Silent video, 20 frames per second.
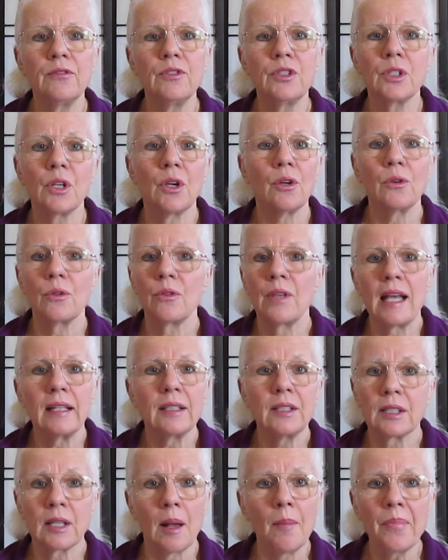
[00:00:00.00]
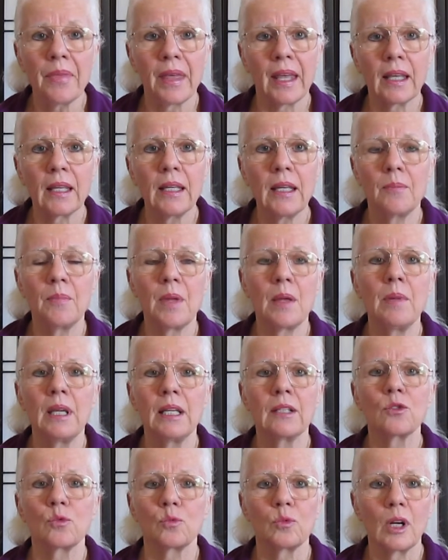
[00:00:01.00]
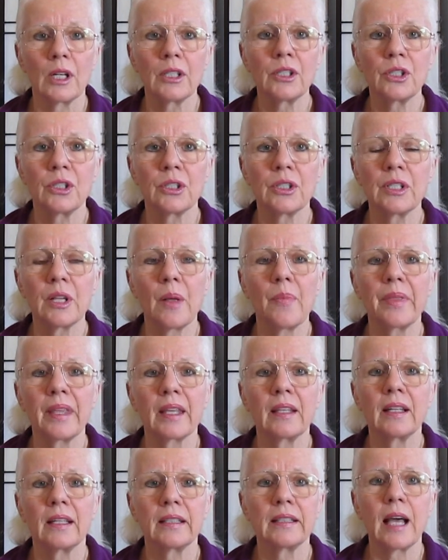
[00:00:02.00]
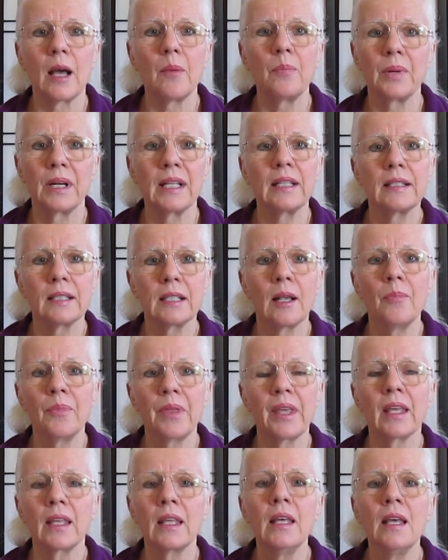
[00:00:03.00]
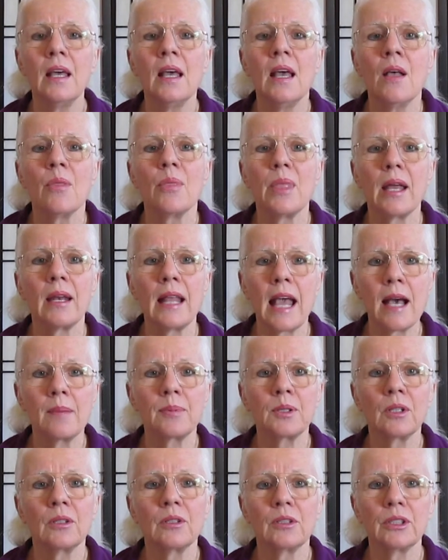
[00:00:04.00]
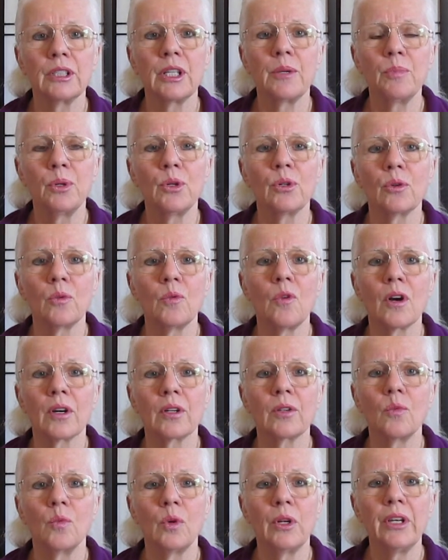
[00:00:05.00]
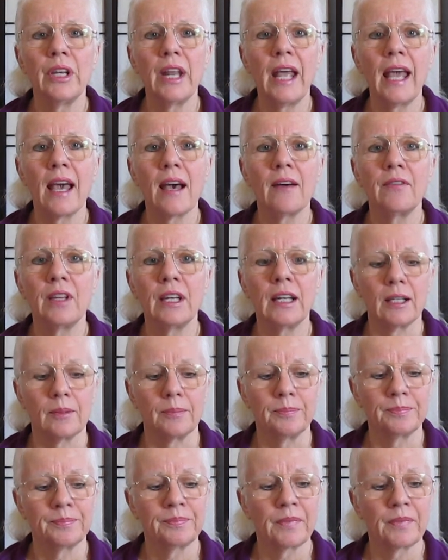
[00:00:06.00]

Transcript: So that's something, and maybe it's rust or something like that, but it's something that absolutely pure water wouldn't have in it.